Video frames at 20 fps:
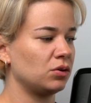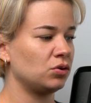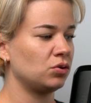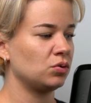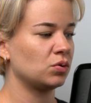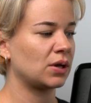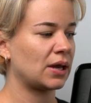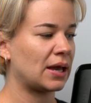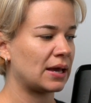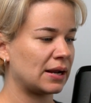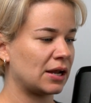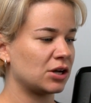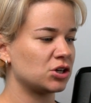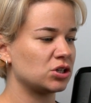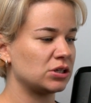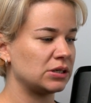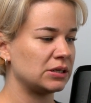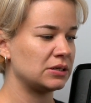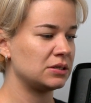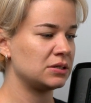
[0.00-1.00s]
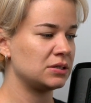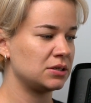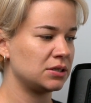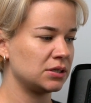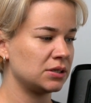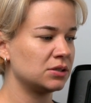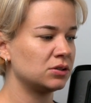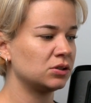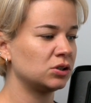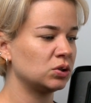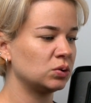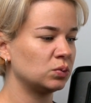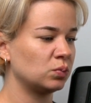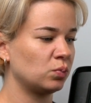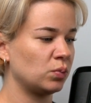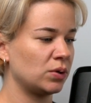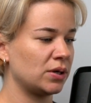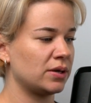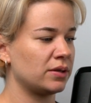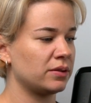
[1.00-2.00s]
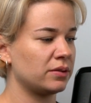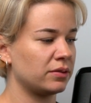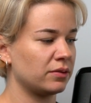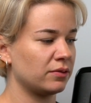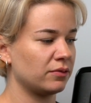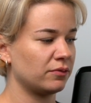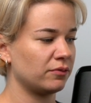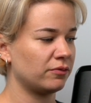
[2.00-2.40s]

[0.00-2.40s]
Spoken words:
you can actually deal with